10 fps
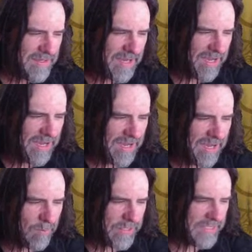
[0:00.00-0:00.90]

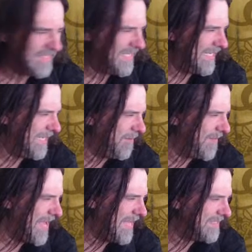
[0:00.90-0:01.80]
We can see here
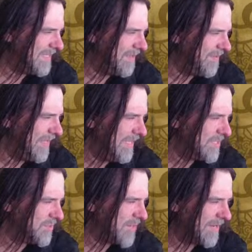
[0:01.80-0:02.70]
that
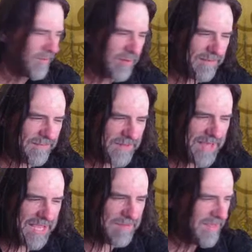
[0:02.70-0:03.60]
the Strike of the Green
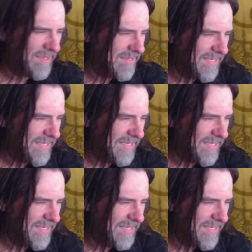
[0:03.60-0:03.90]
Flame